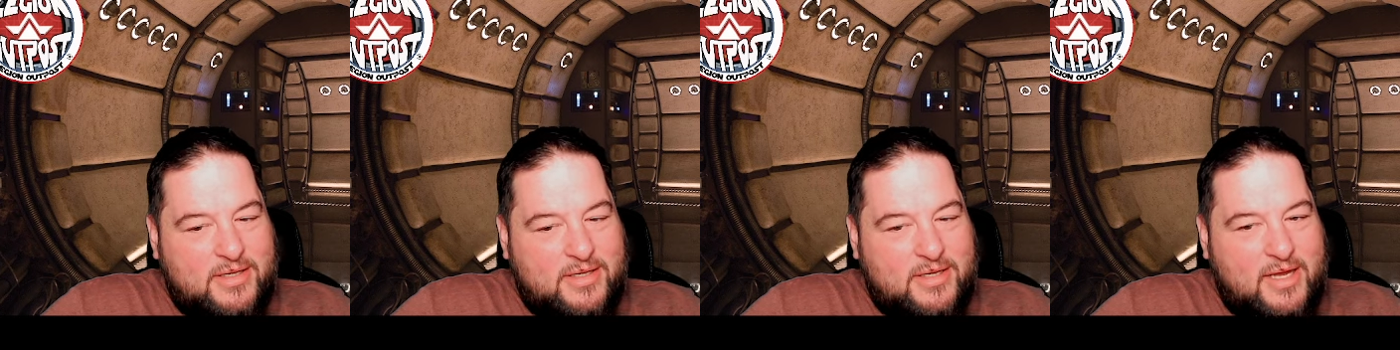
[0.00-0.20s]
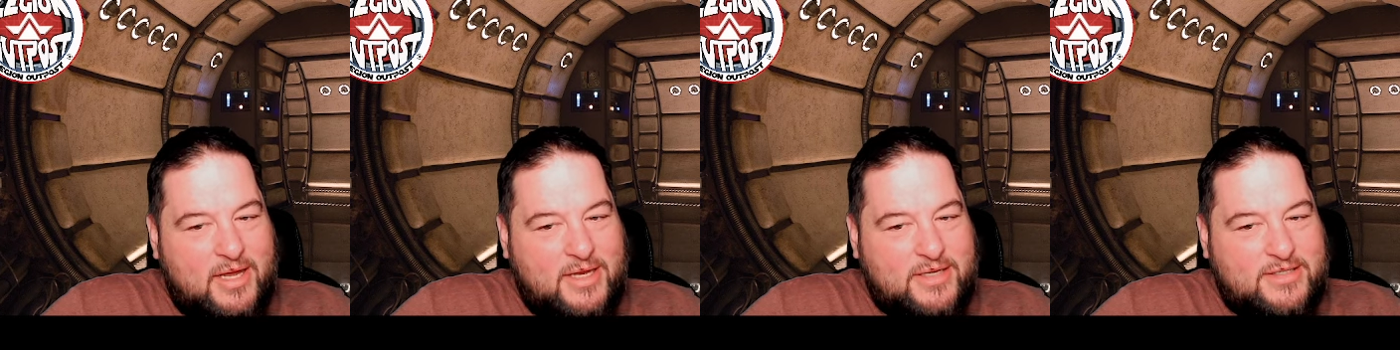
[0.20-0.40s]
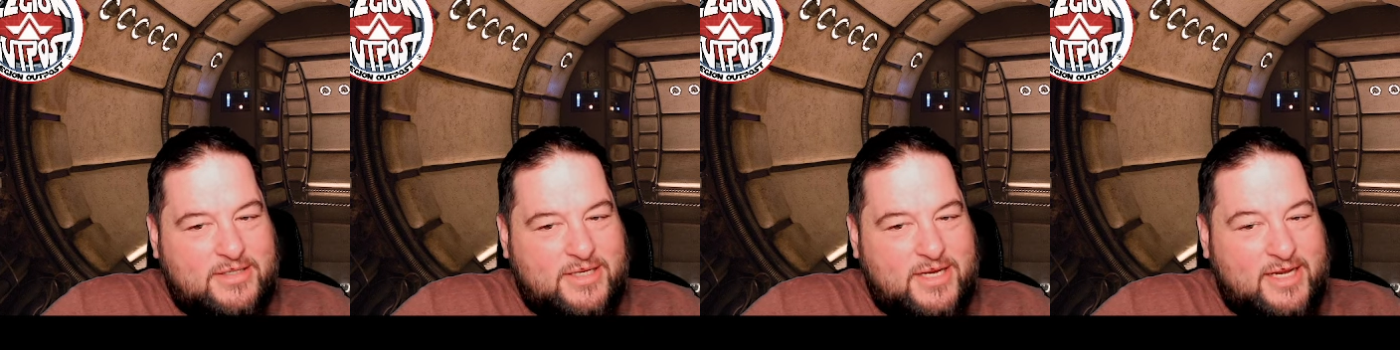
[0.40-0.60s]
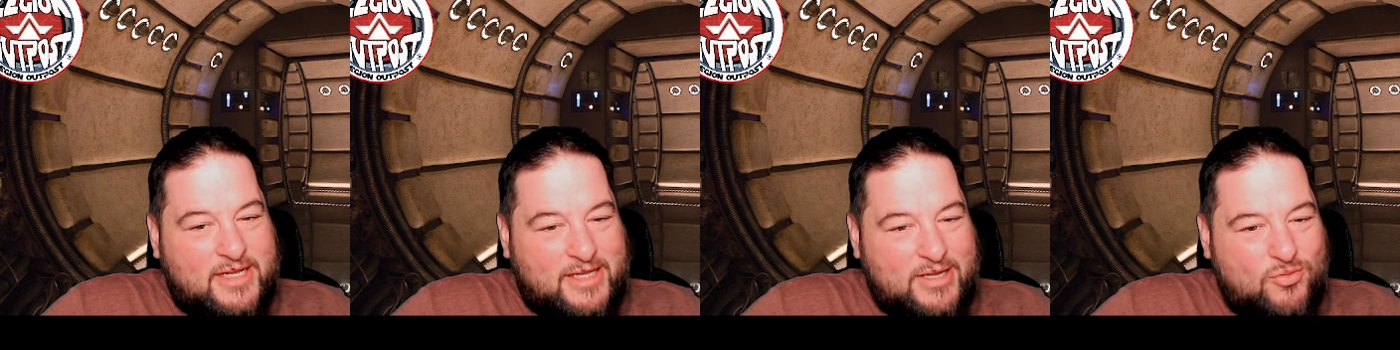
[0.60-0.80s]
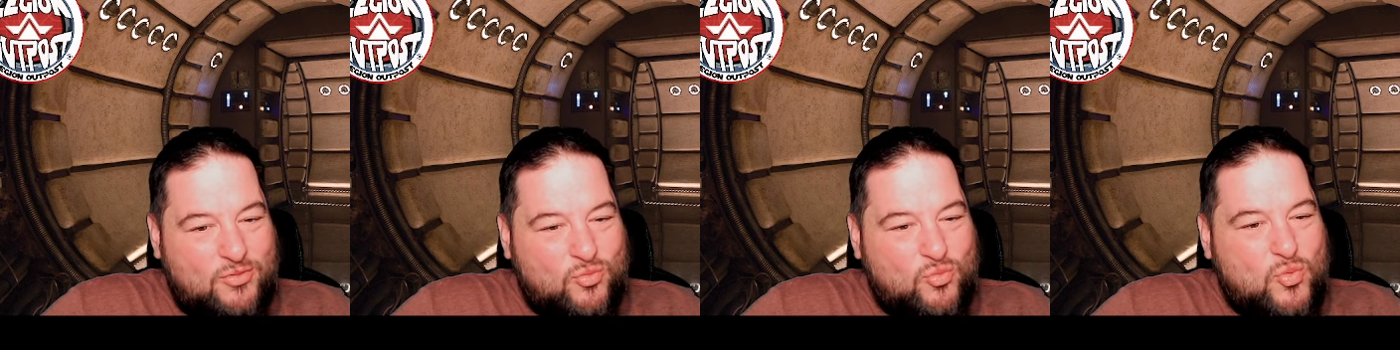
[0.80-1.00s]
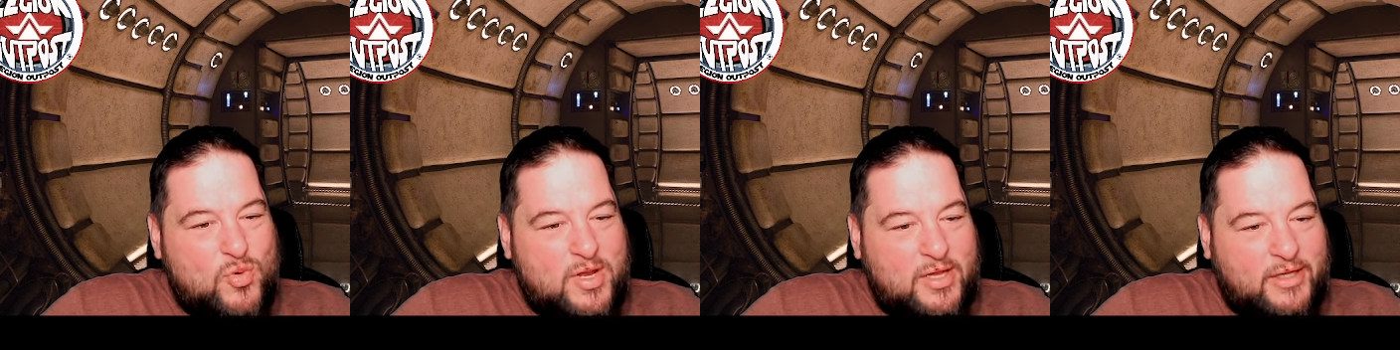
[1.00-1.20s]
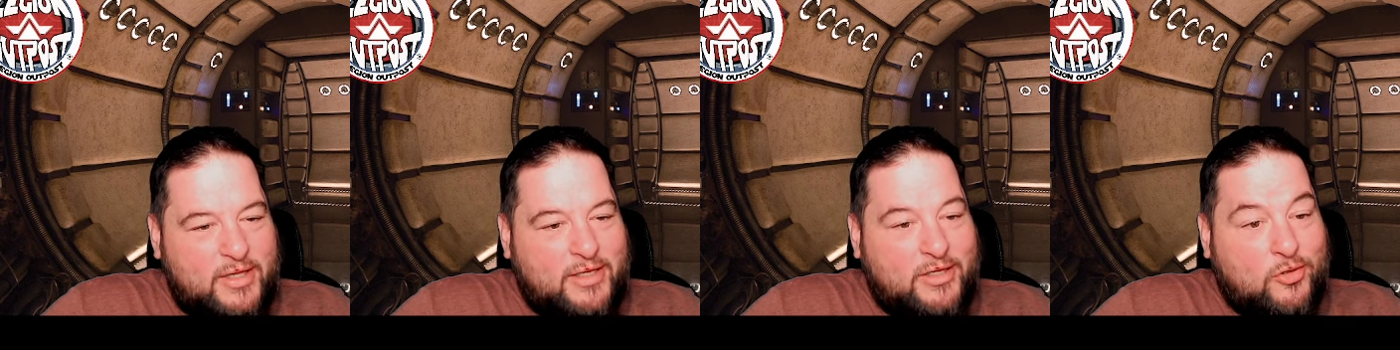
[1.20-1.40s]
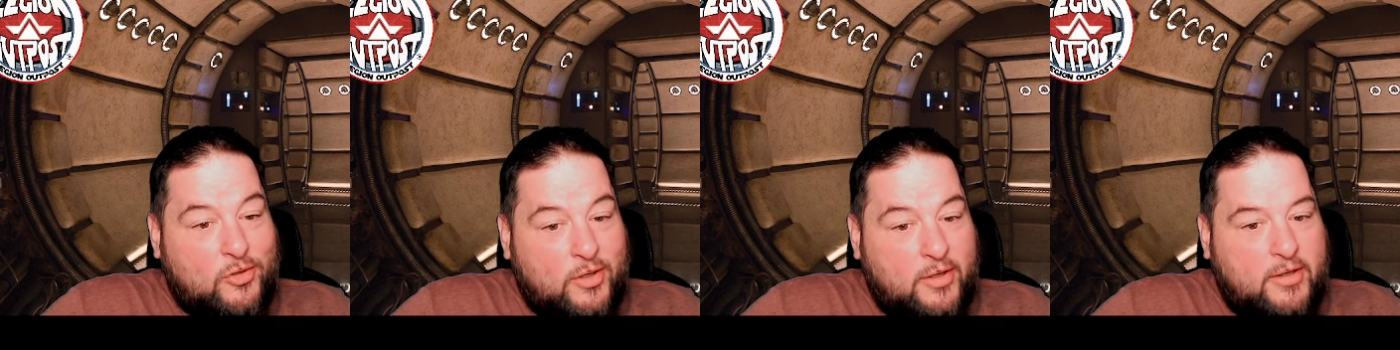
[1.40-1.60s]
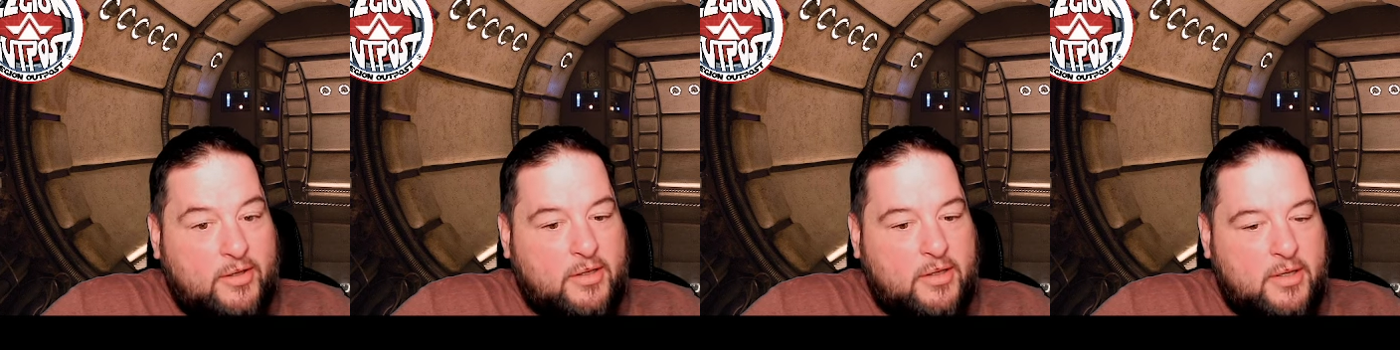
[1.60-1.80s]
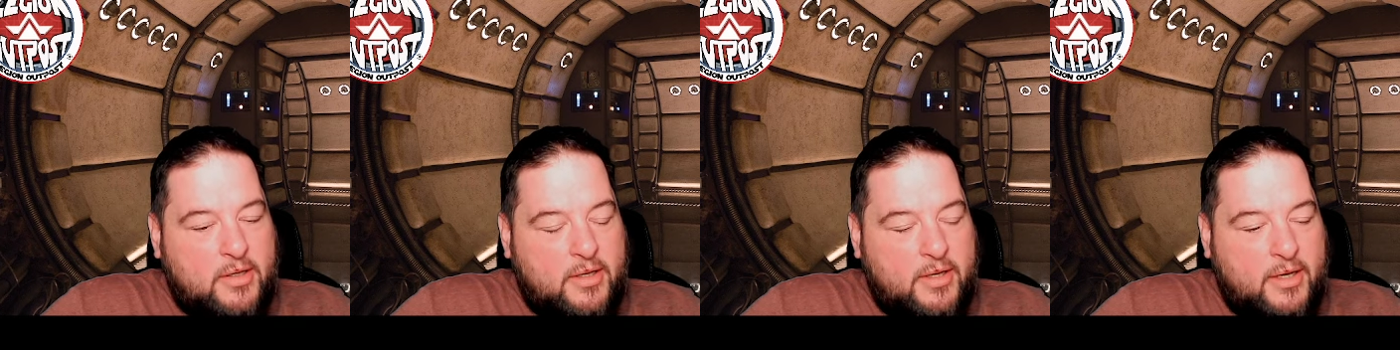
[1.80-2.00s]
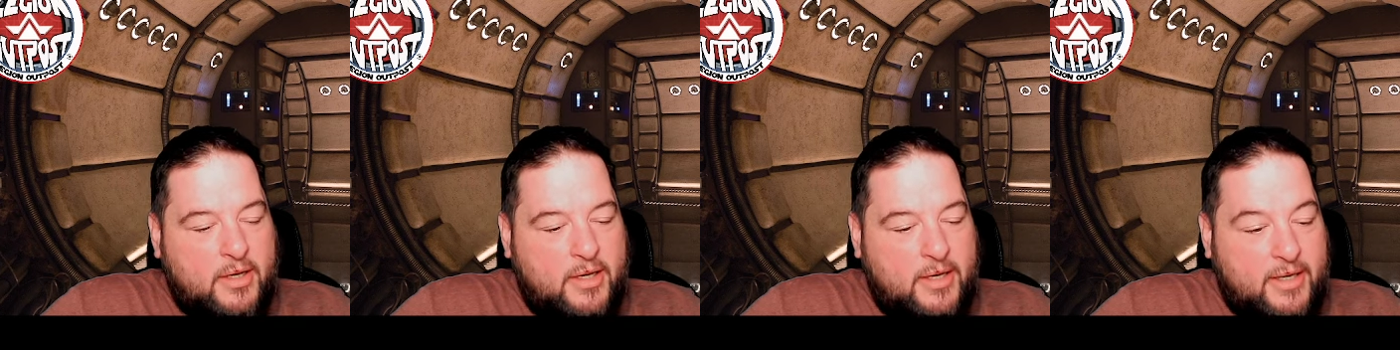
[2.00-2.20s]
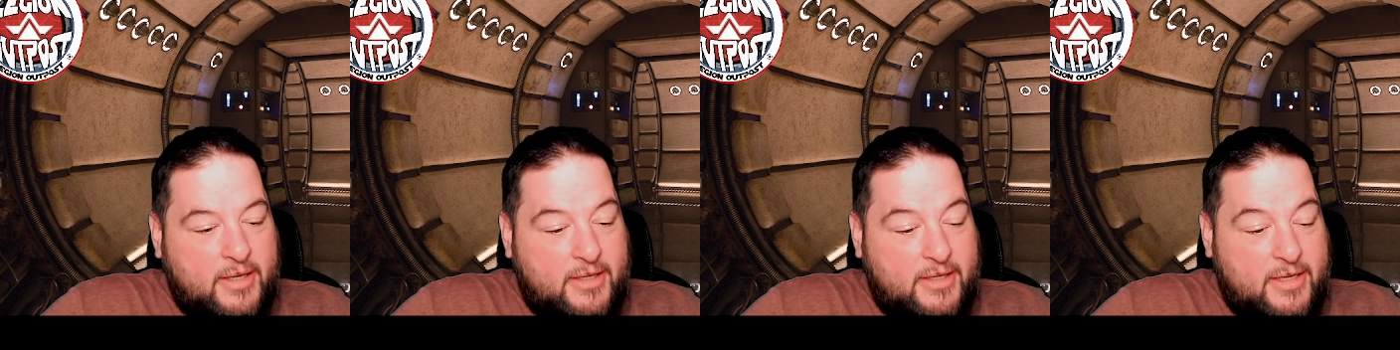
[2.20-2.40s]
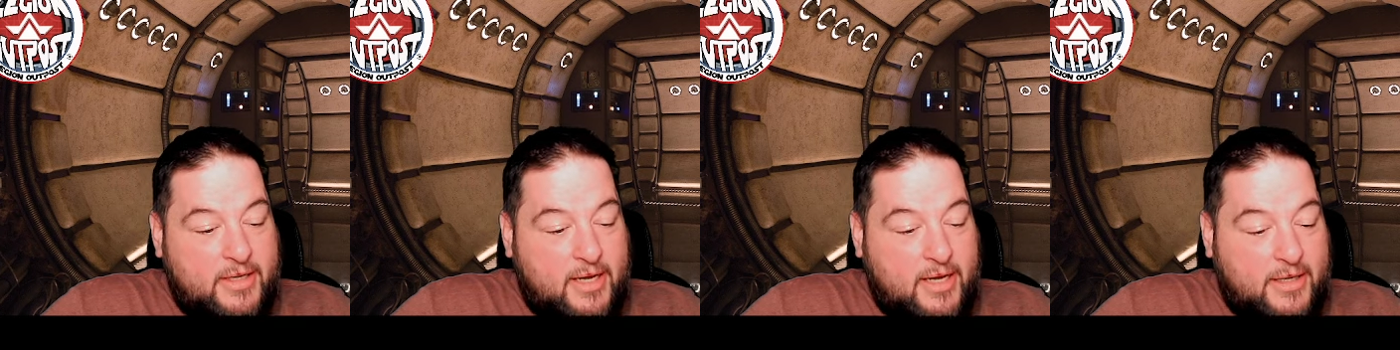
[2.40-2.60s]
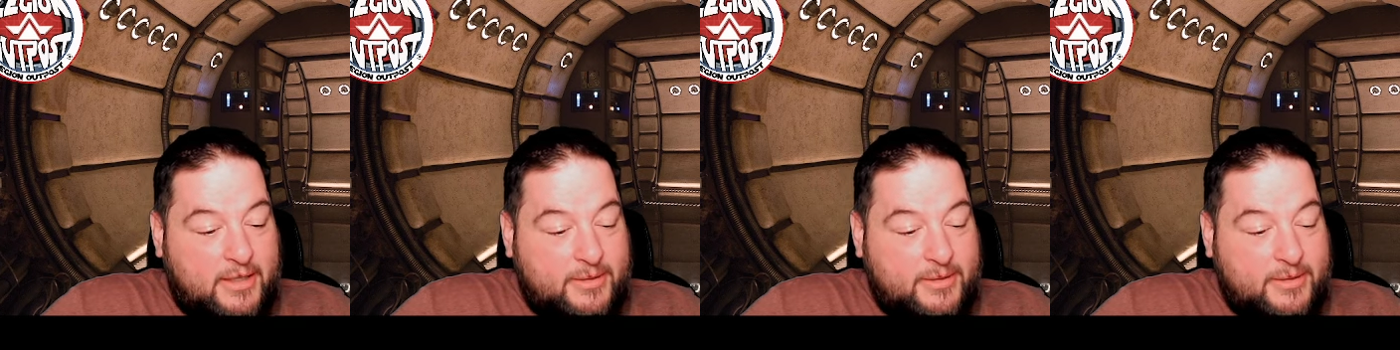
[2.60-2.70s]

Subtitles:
sneakily really good, and